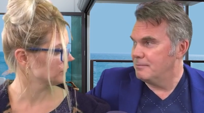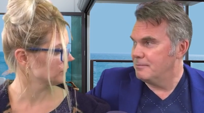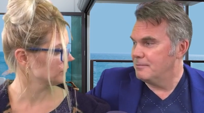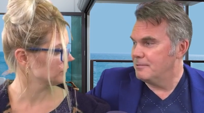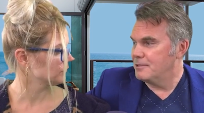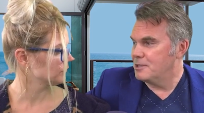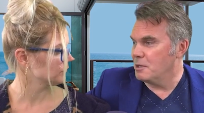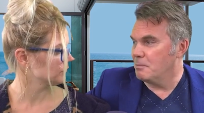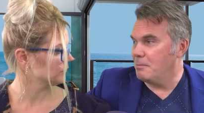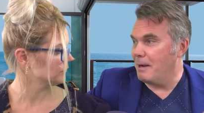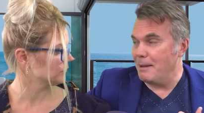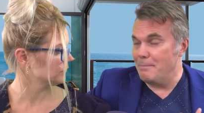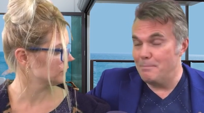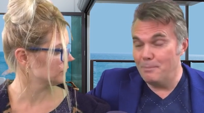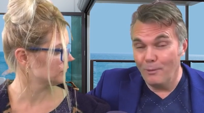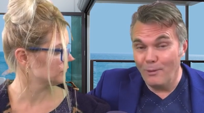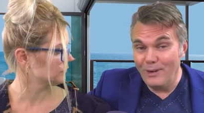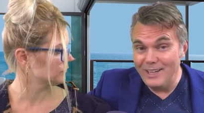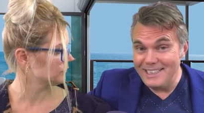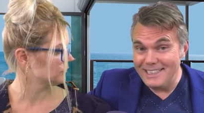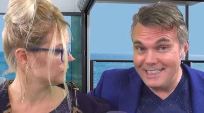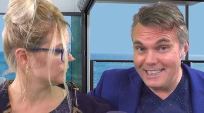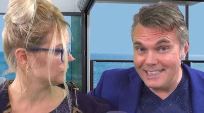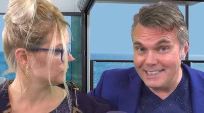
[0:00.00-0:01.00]
Speaker 1: So my
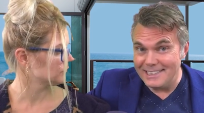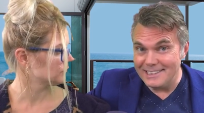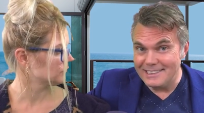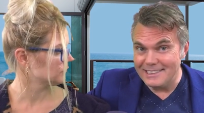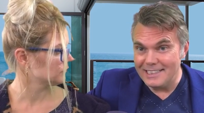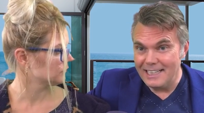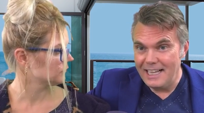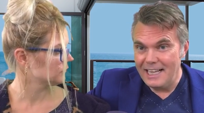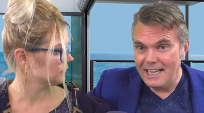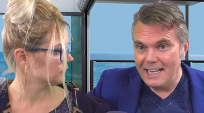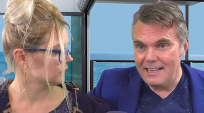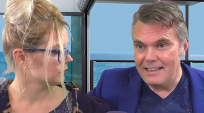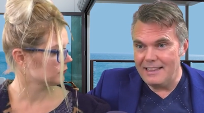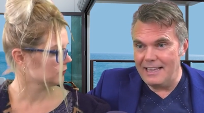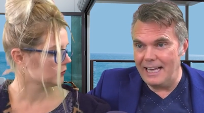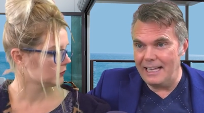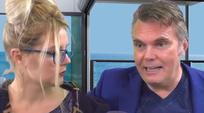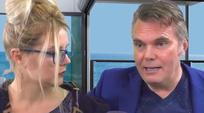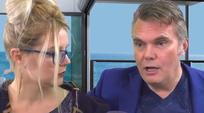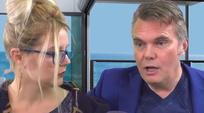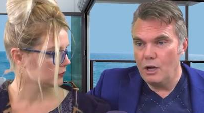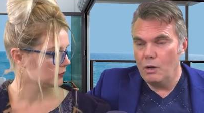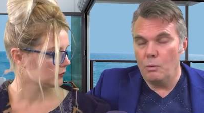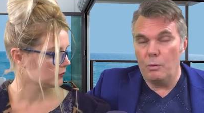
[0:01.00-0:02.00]
point is
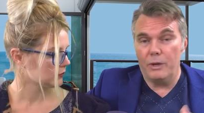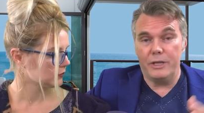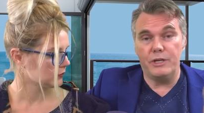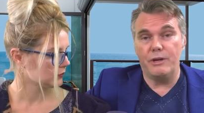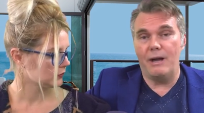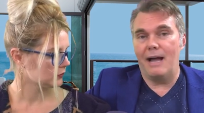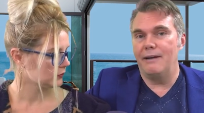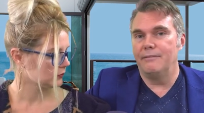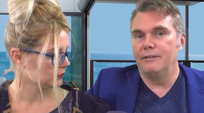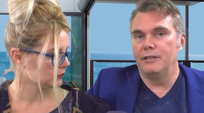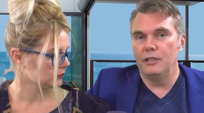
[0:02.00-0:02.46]
that whether you have a